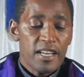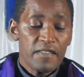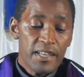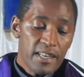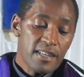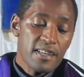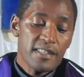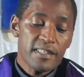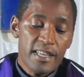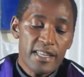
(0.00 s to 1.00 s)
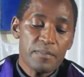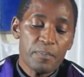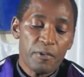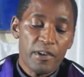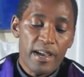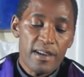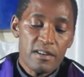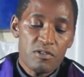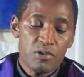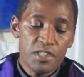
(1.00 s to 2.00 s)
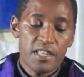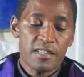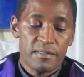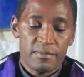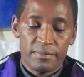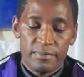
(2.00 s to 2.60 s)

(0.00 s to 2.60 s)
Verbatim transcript: never had his daily prayer routine.